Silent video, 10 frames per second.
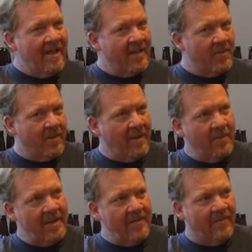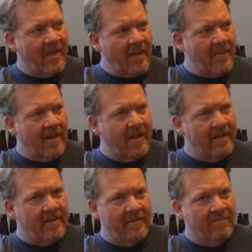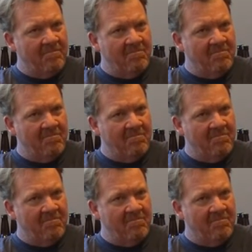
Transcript: And that's really a recent phenomenon that's